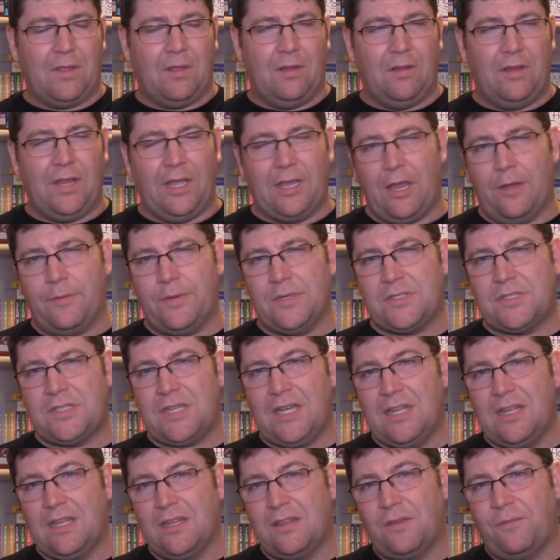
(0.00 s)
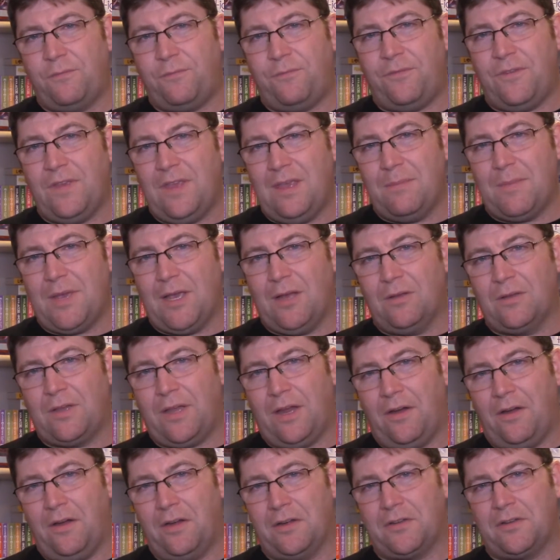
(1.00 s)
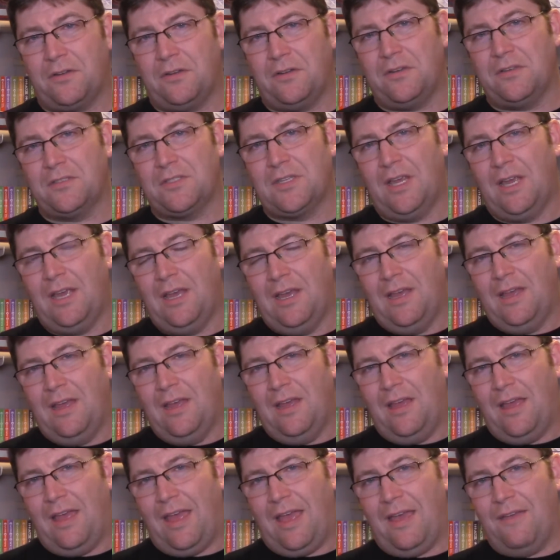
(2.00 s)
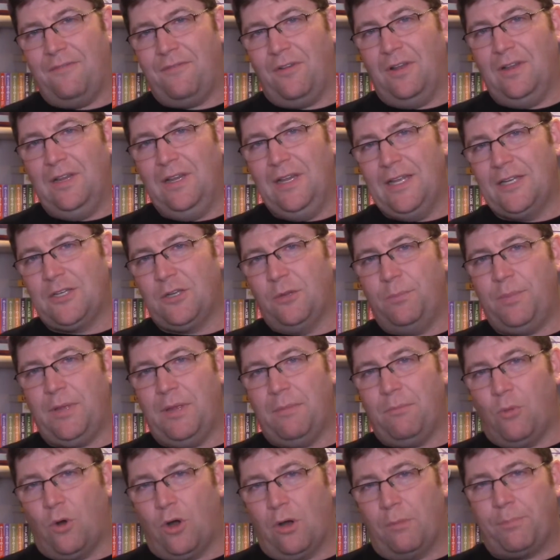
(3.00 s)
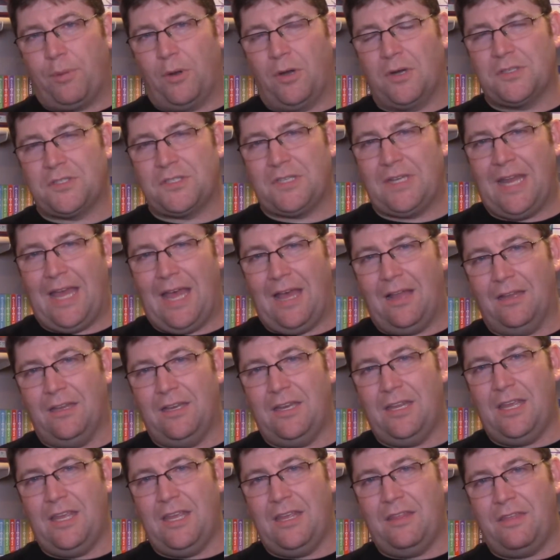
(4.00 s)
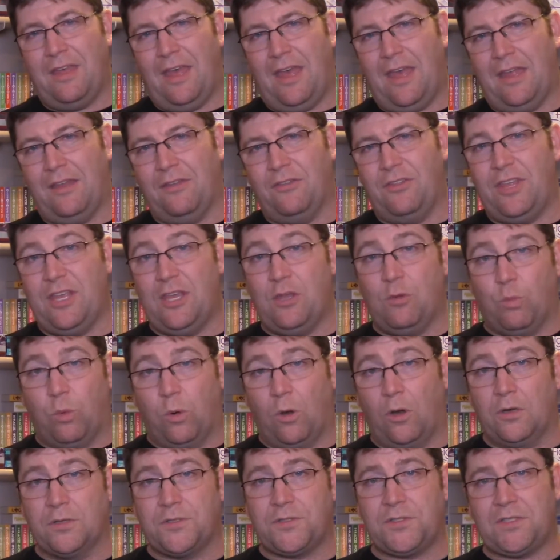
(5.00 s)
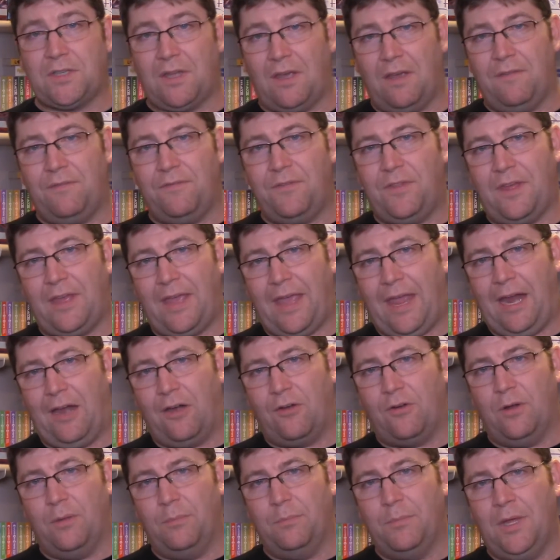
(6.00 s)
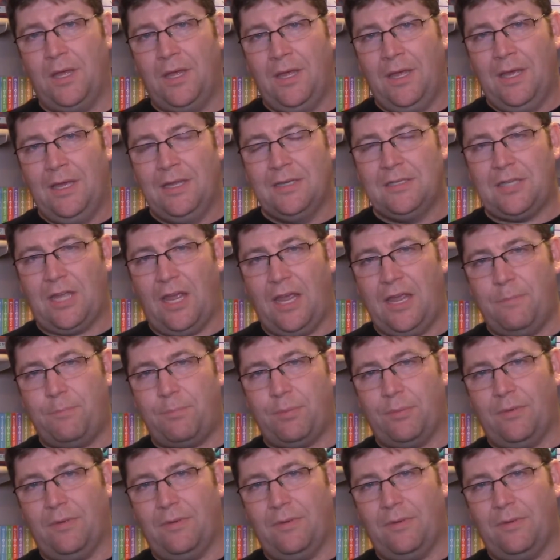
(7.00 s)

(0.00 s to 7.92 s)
like, I would say that the female characters have a little bit more personality than the worst of the harem type